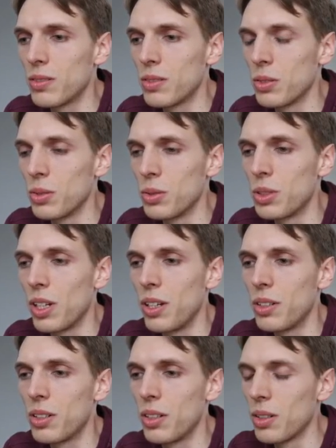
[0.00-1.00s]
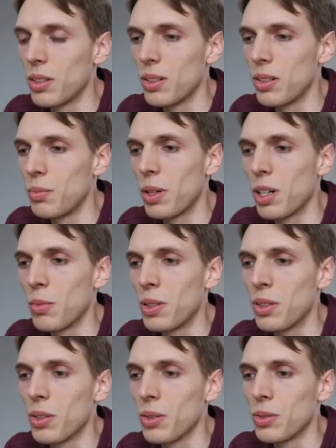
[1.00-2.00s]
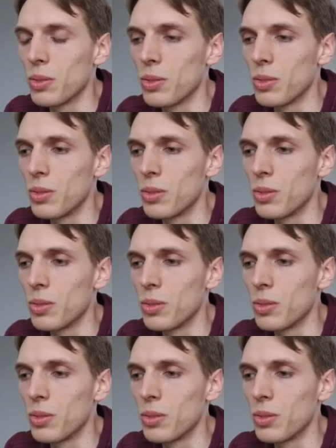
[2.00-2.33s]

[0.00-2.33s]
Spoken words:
to change the parameter or